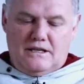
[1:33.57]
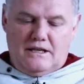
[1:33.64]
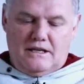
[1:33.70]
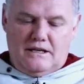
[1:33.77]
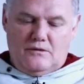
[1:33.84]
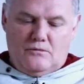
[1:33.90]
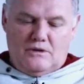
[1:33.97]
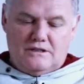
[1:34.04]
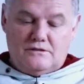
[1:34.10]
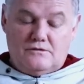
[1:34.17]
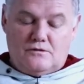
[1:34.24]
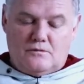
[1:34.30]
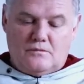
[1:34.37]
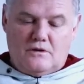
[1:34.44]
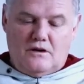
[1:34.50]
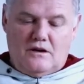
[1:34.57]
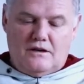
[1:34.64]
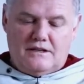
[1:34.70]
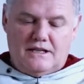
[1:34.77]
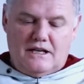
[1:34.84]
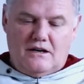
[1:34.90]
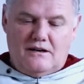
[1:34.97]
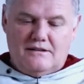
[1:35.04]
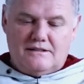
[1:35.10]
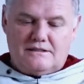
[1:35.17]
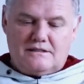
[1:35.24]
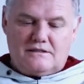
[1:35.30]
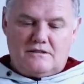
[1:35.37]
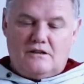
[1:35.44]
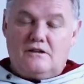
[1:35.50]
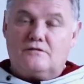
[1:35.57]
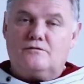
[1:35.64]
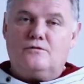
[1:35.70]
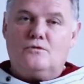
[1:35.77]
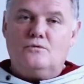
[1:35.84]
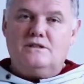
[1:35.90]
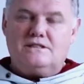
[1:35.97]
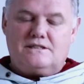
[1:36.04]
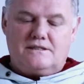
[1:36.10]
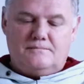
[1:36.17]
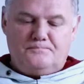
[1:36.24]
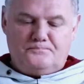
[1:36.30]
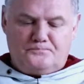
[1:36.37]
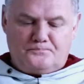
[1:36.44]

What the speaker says: he wants from God, he asked God for wisdom.